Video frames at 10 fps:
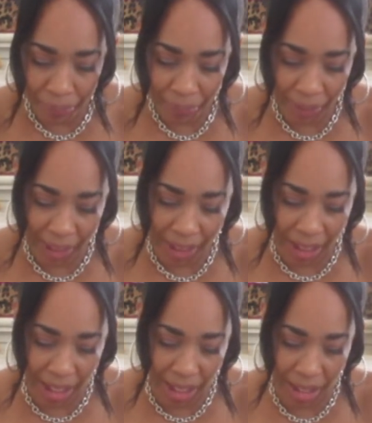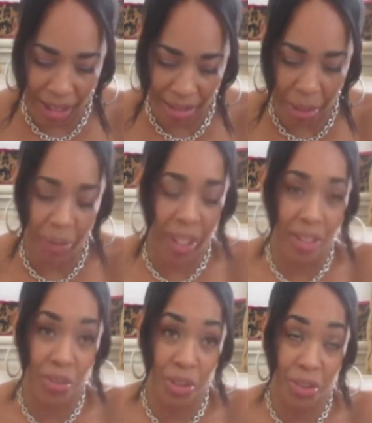let's see, Marietta
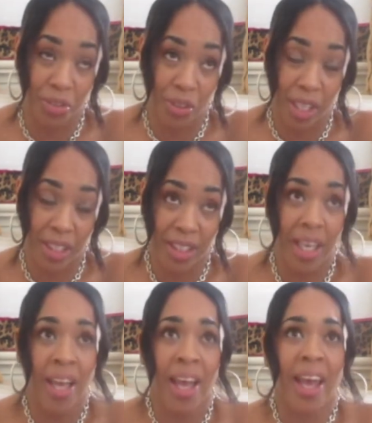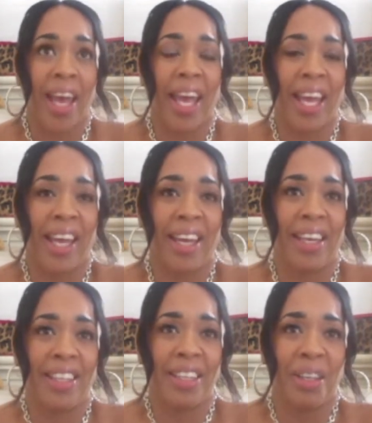Street Northwest,
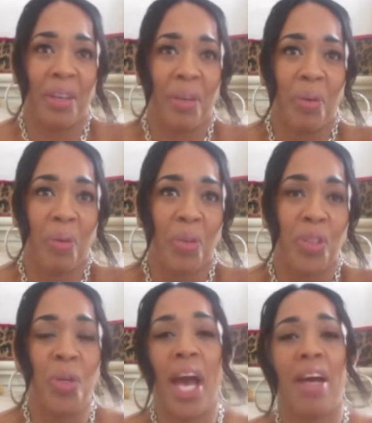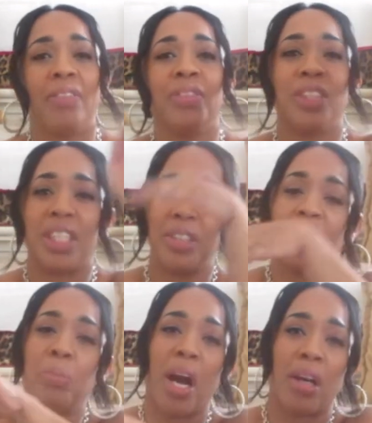and there's
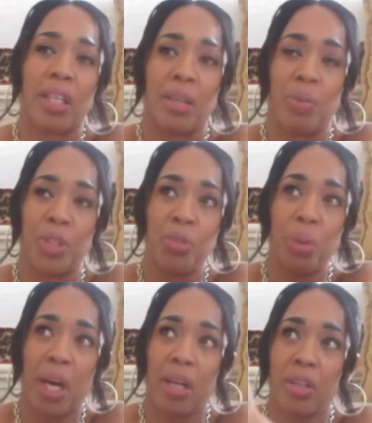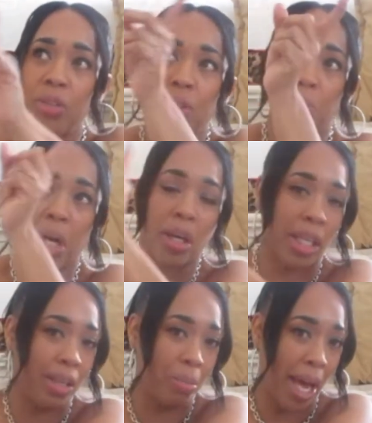a parking. When you park, you can park
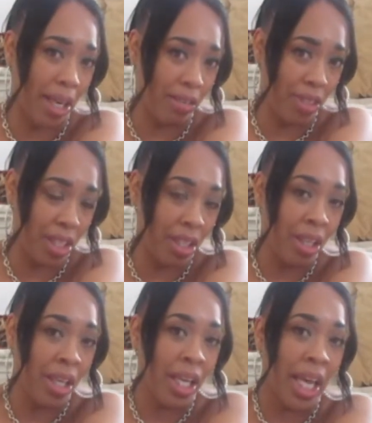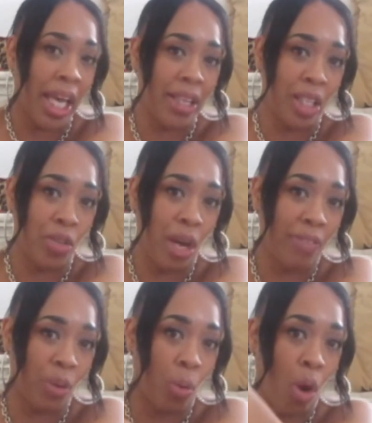in the back of it, and then you
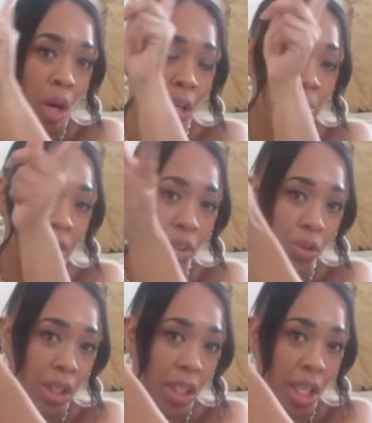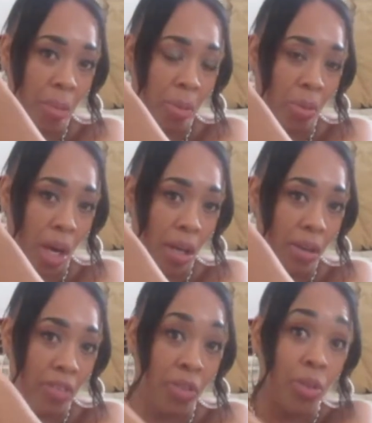have to walk up the street and come
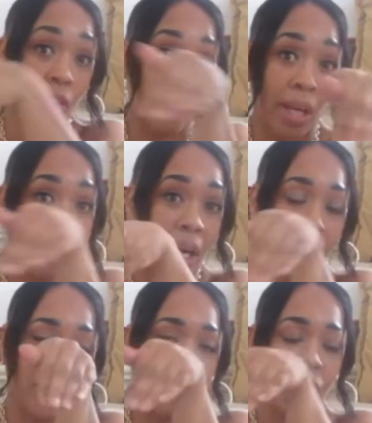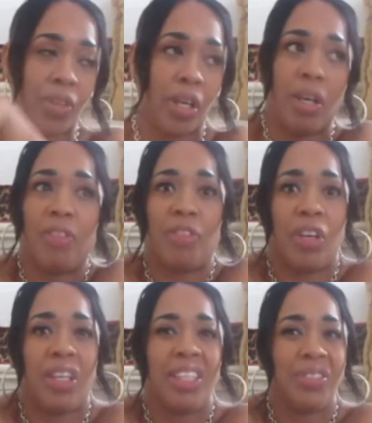around if you don't find parking in the
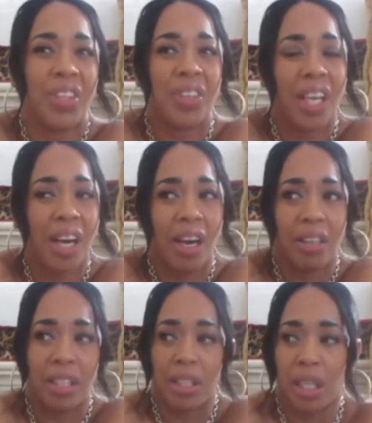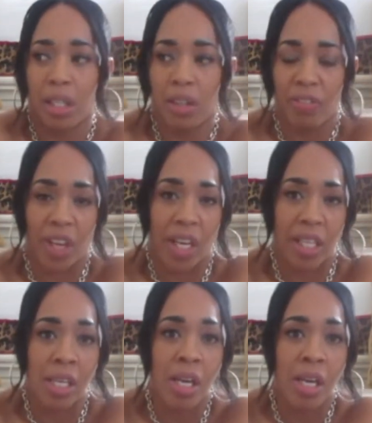front. It's very hard in Atlanta to find